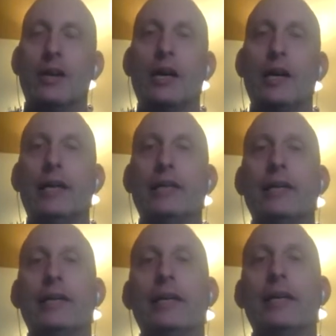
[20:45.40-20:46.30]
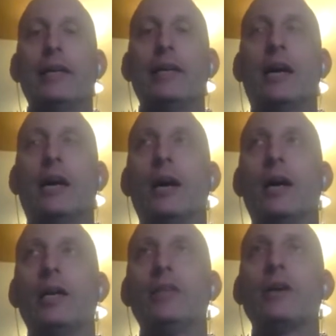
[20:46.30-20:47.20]
He
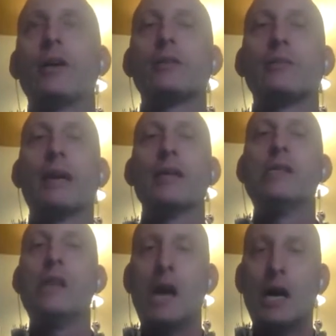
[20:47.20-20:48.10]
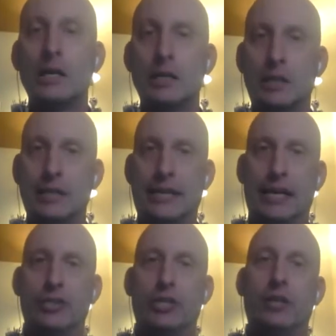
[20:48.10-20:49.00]
talks about
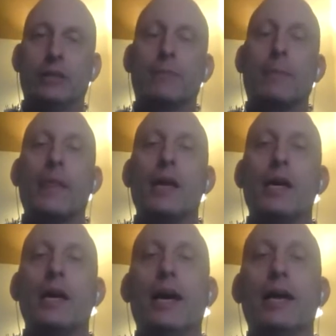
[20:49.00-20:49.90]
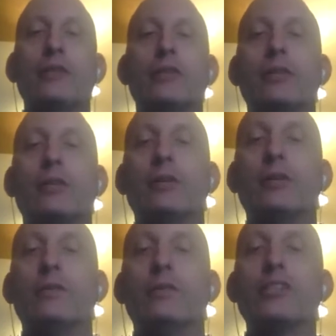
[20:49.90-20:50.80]
non-attaching. And
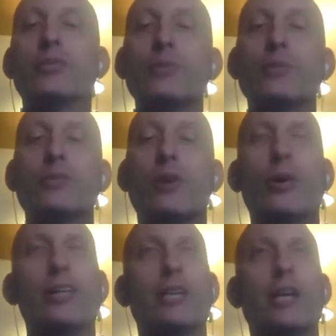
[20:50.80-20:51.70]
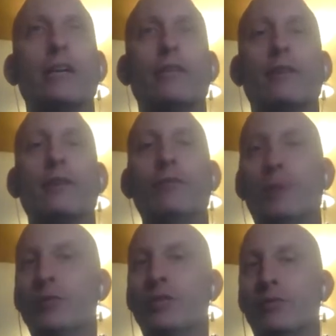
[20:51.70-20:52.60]
this was always kind of
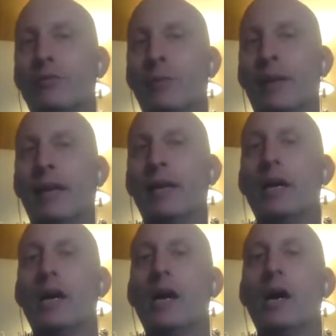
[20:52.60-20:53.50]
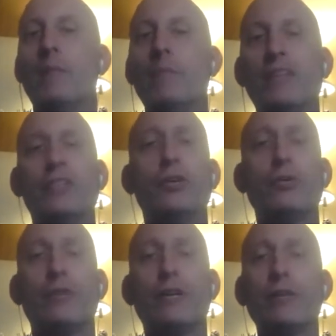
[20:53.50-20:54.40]
confusing for me
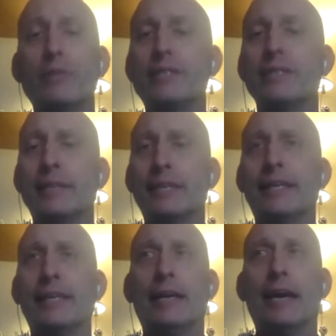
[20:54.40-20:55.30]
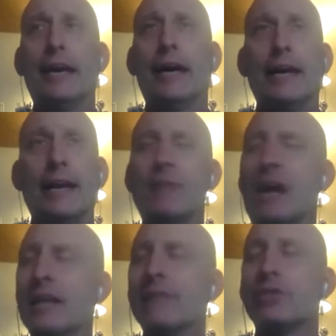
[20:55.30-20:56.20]
until very recently, and I'm
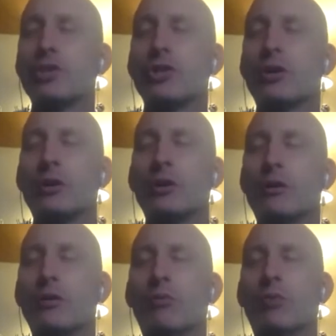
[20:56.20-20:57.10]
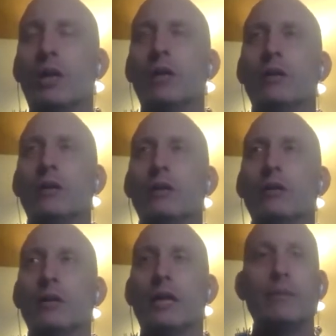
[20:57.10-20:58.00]
not even sure what
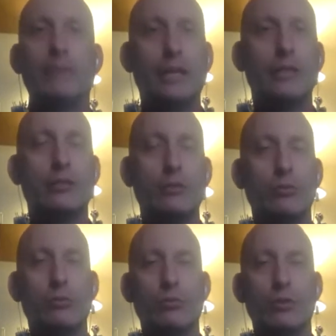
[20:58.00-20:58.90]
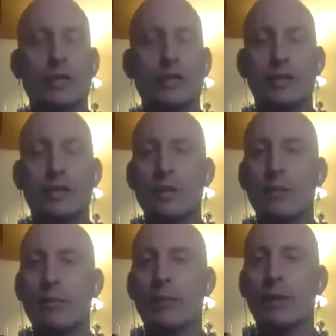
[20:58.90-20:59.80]
led me to looking this
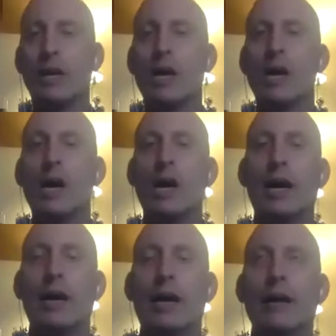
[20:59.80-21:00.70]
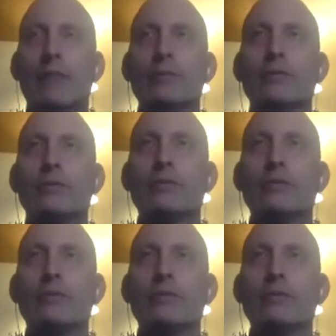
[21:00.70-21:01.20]
up, but I was